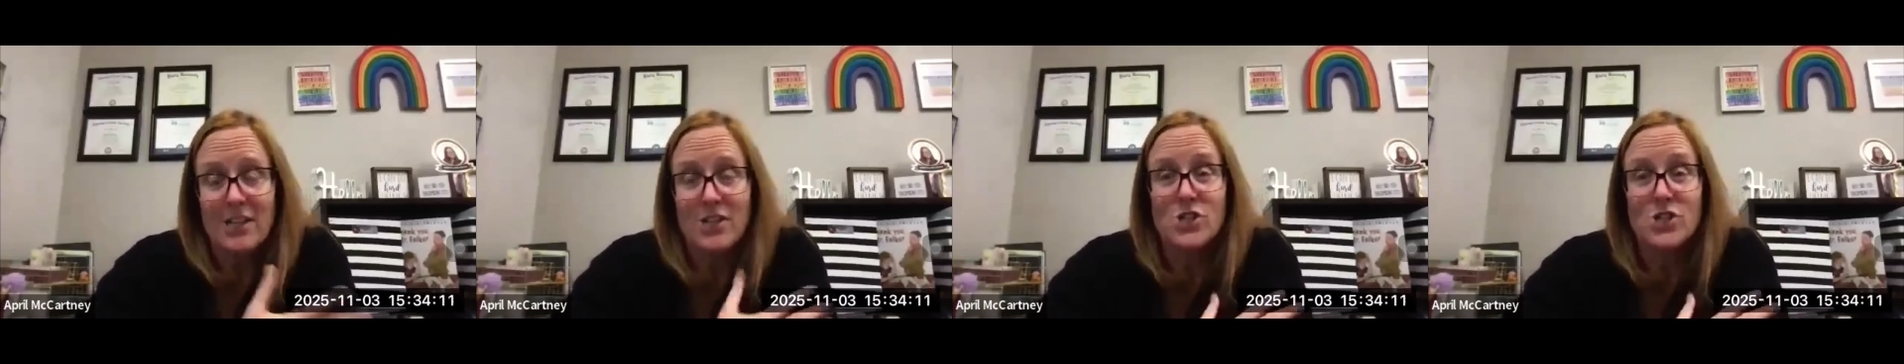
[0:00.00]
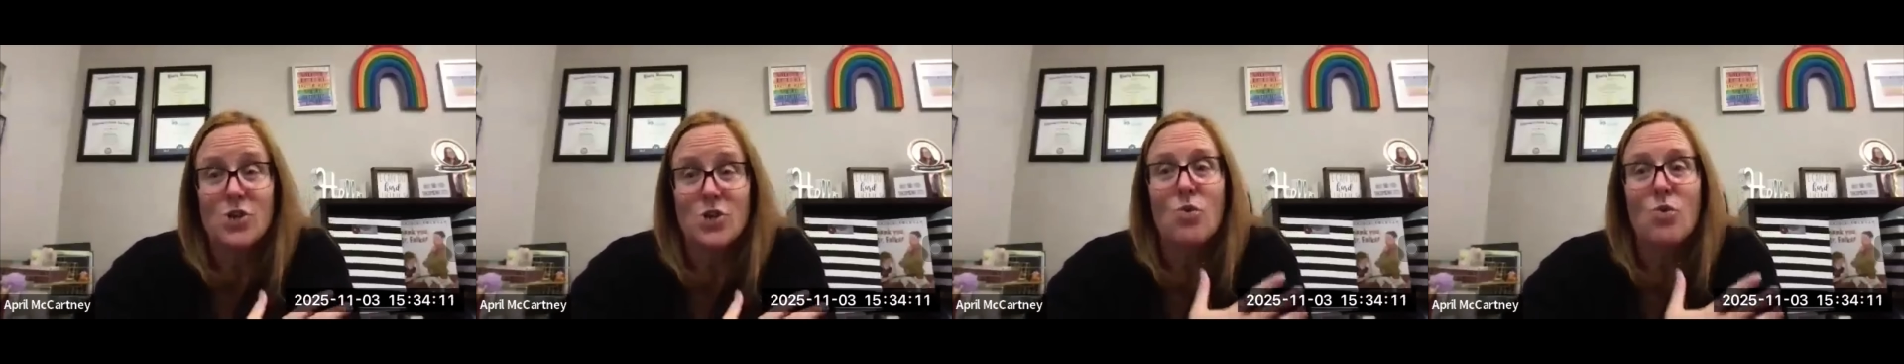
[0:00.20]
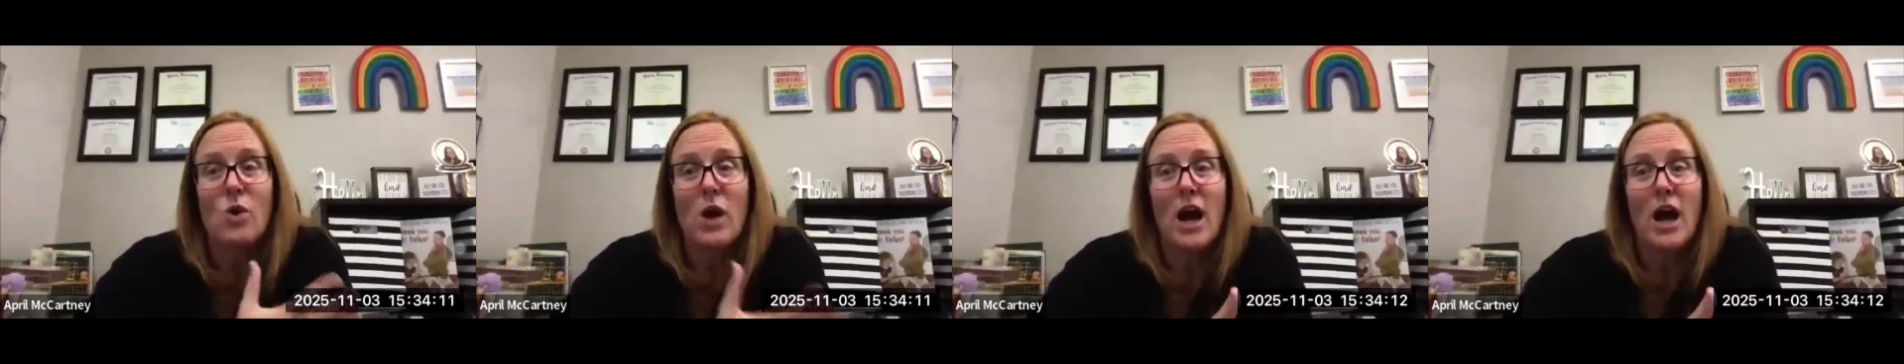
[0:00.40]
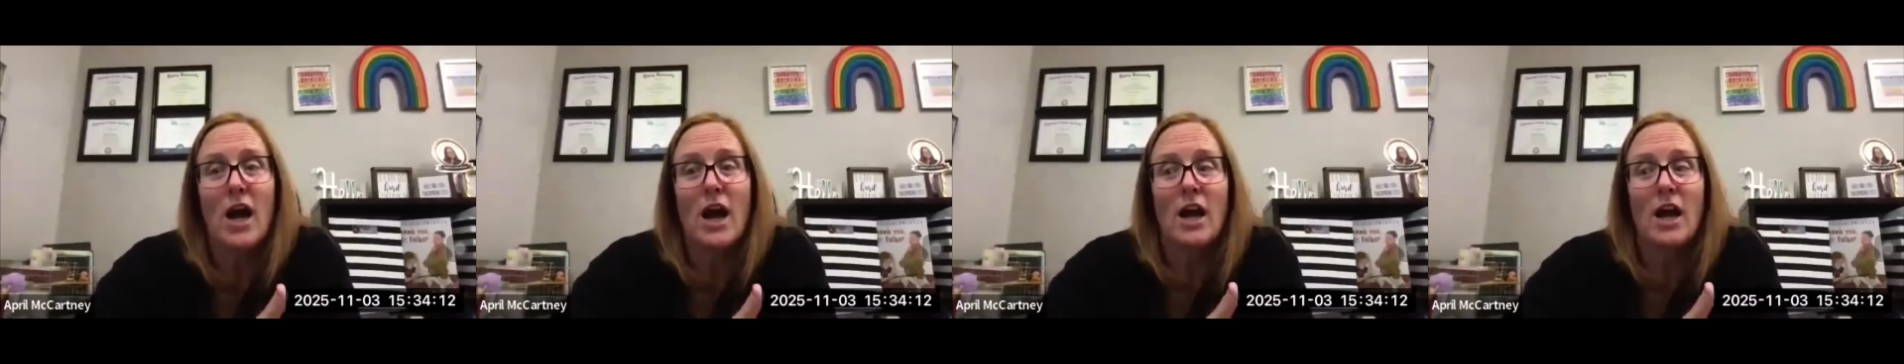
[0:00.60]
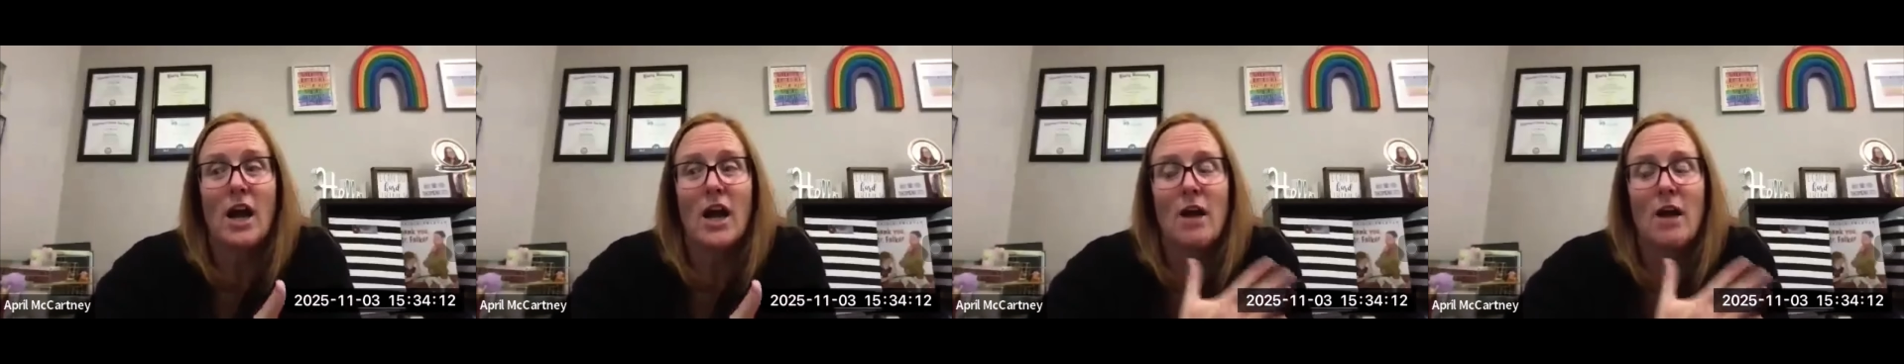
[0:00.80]
And so
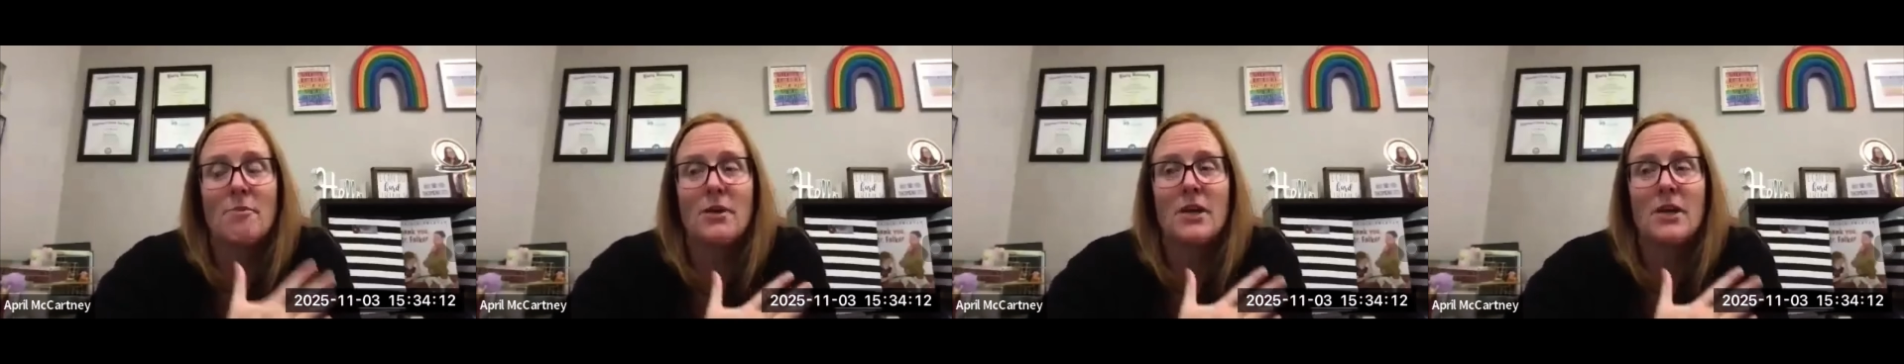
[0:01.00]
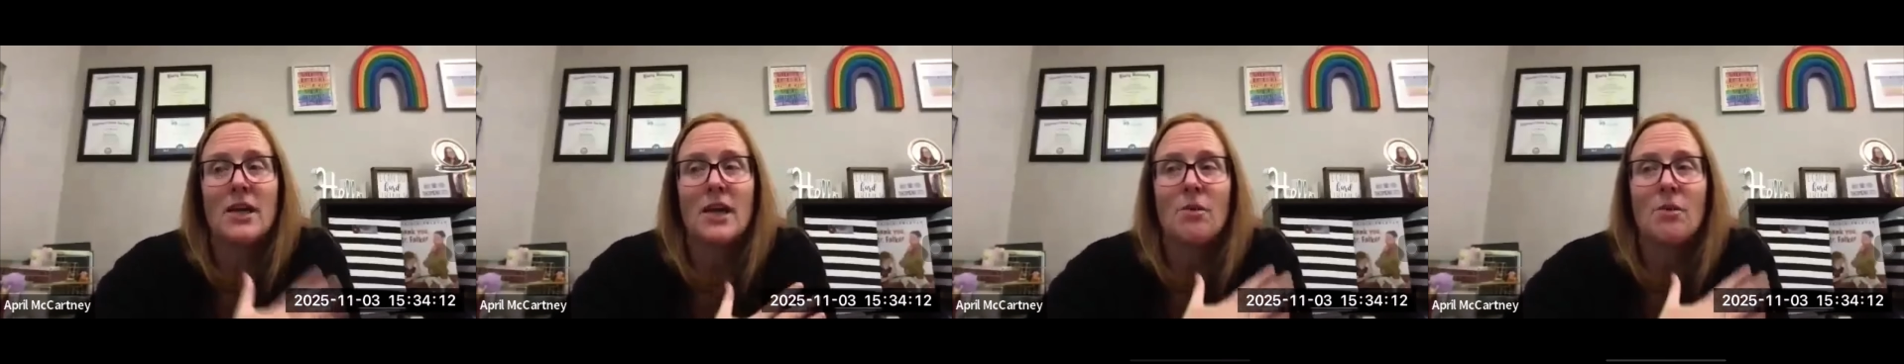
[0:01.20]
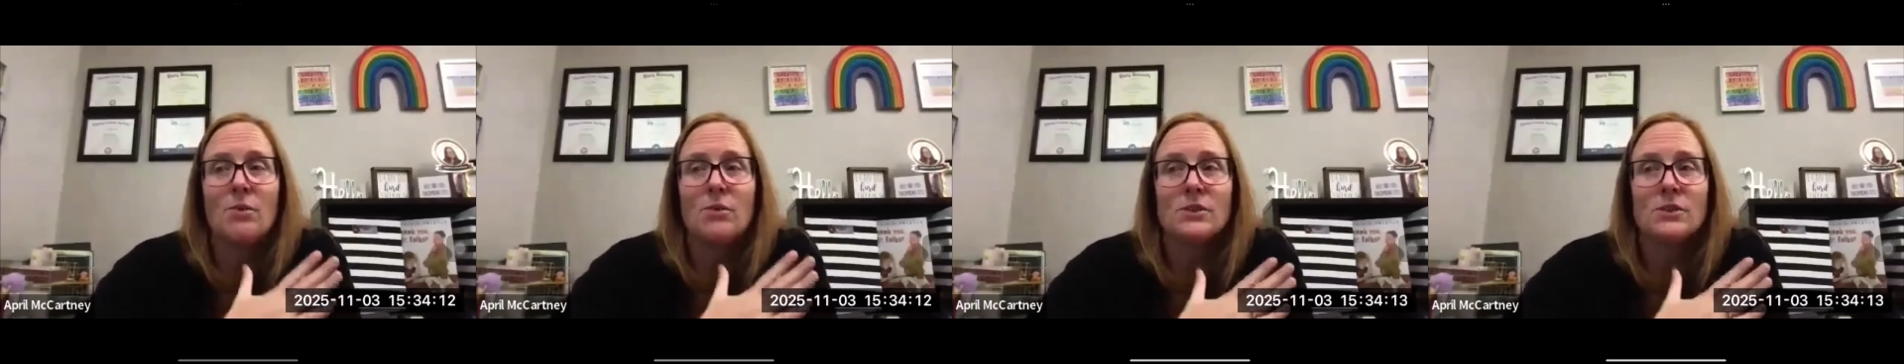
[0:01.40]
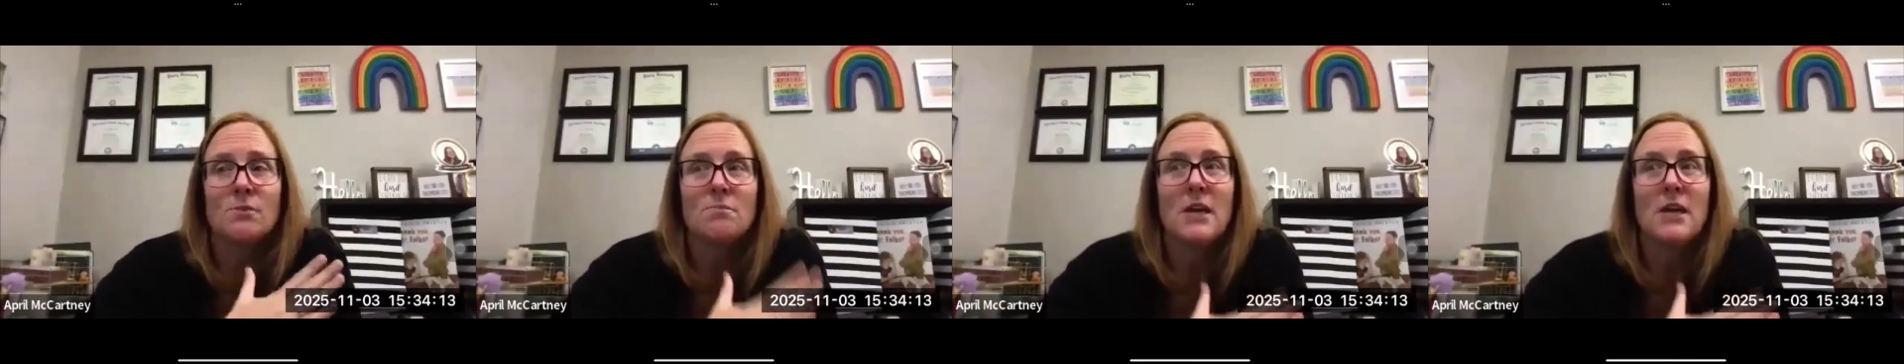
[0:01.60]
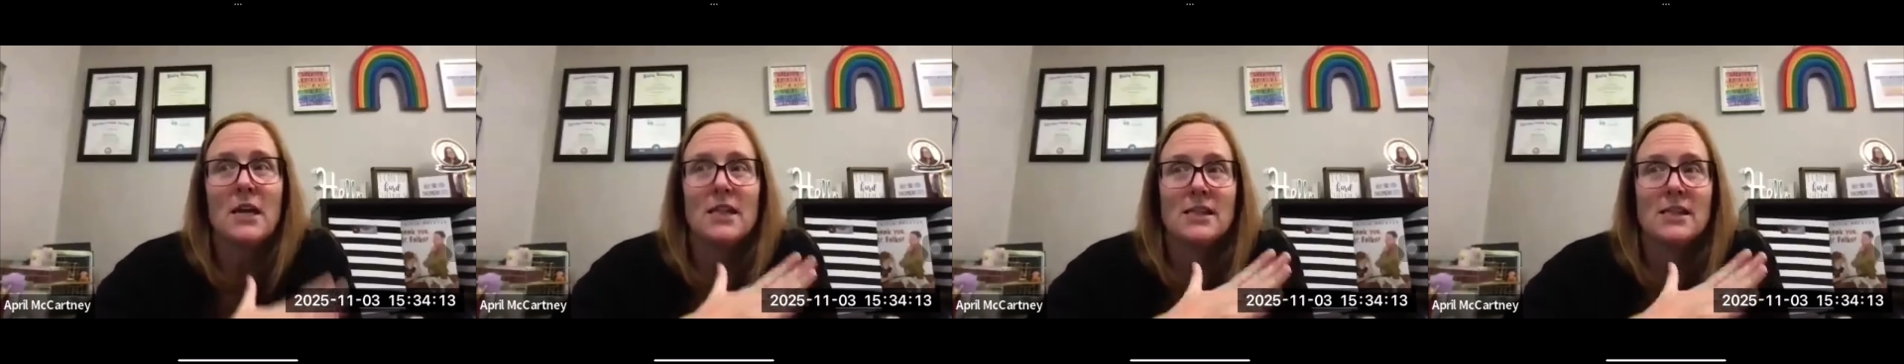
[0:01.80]
being able to
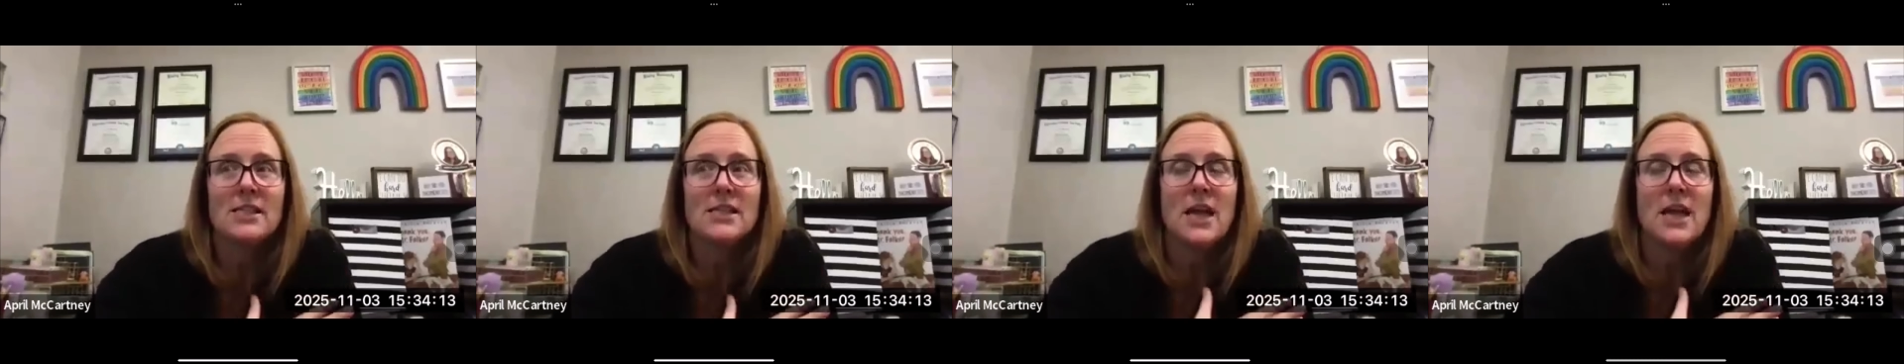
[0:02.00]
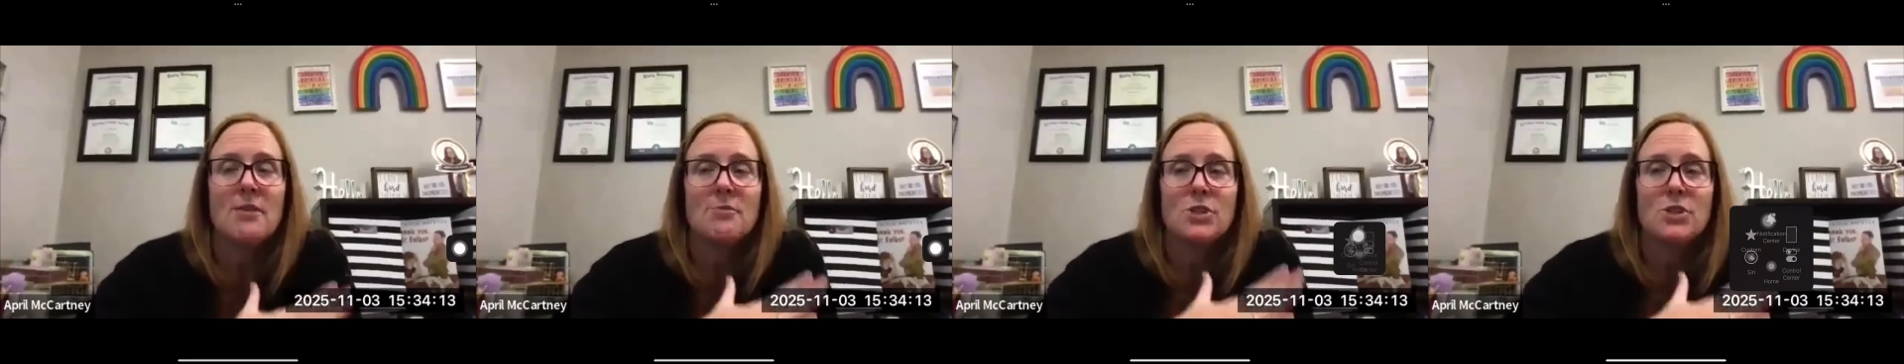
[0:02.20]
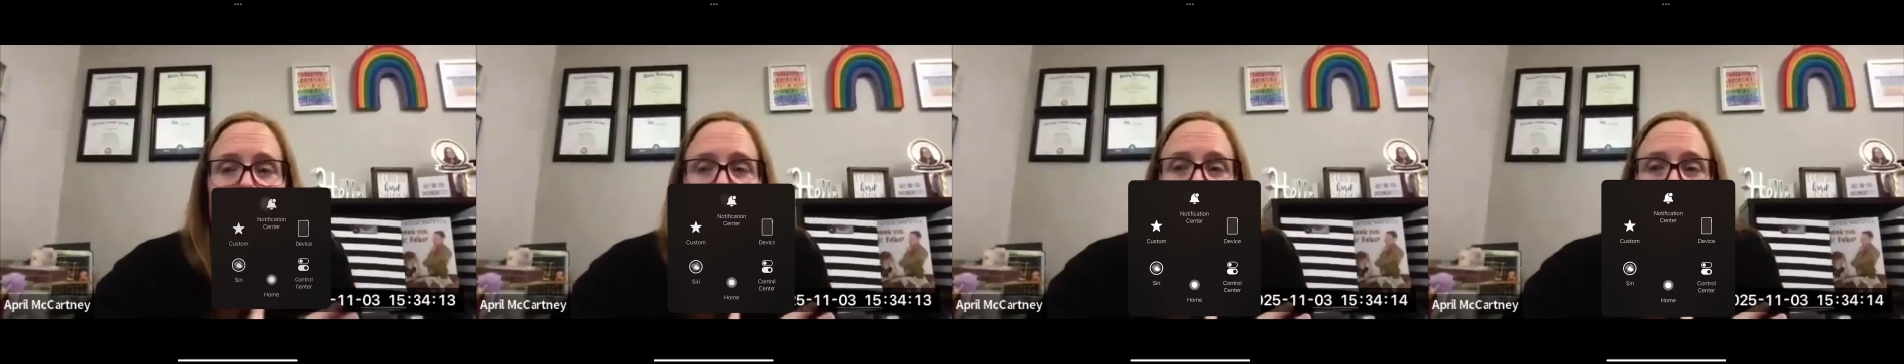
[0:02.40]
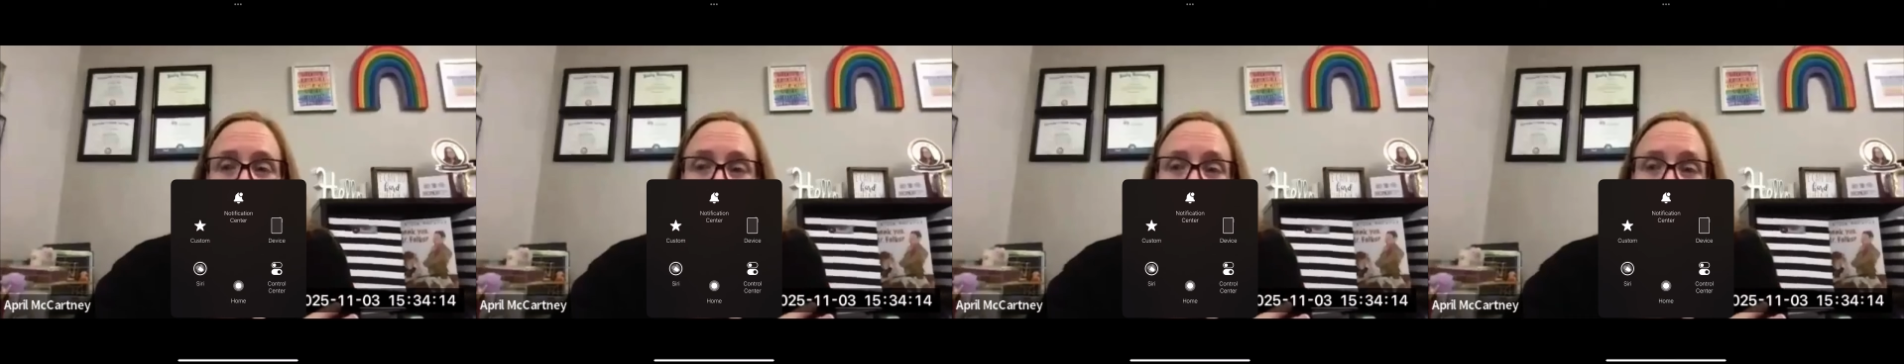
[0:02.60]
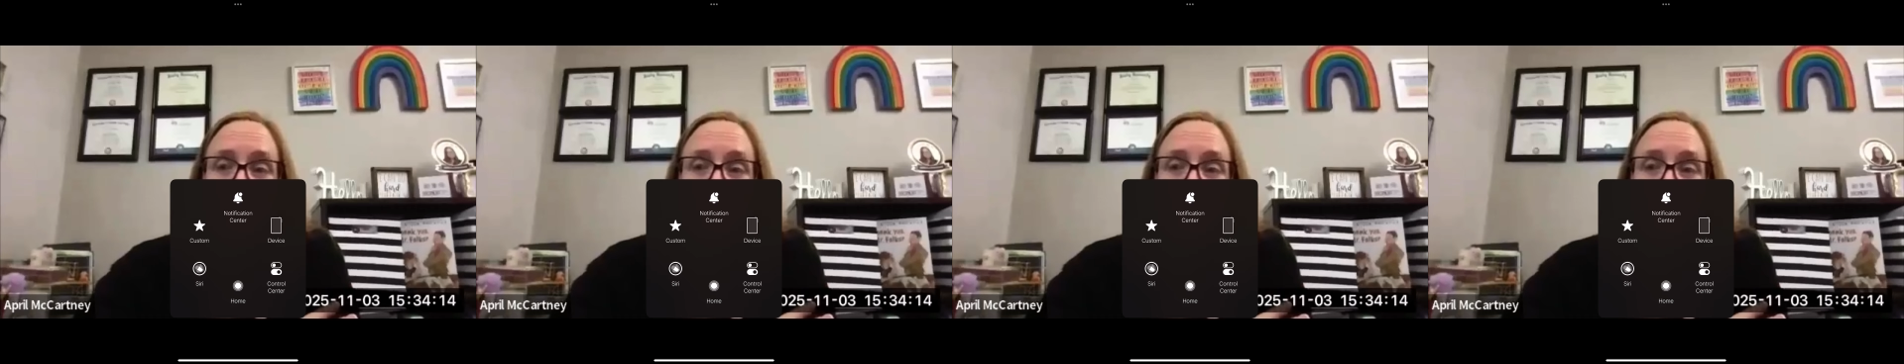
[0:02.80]
make the time to do it,